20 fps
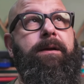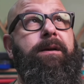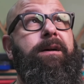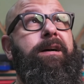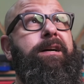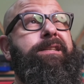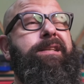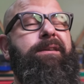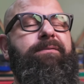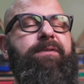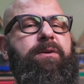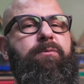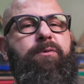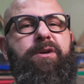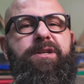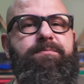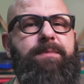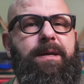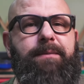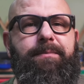I definitely
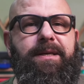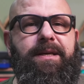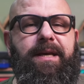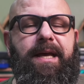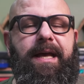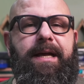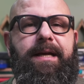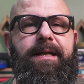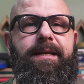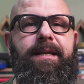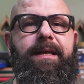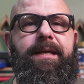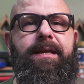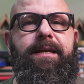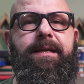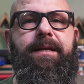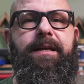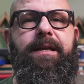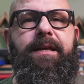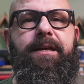wish maybe it had
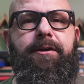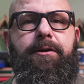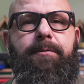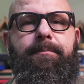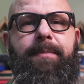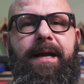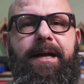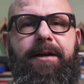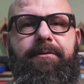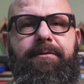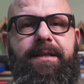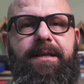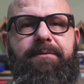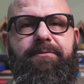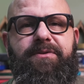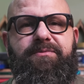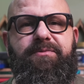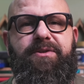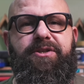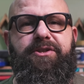a inner battery that
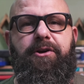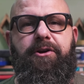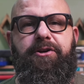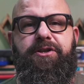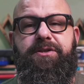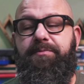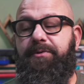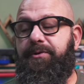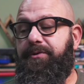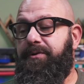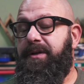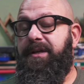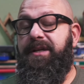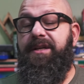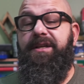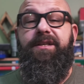was rechargeable.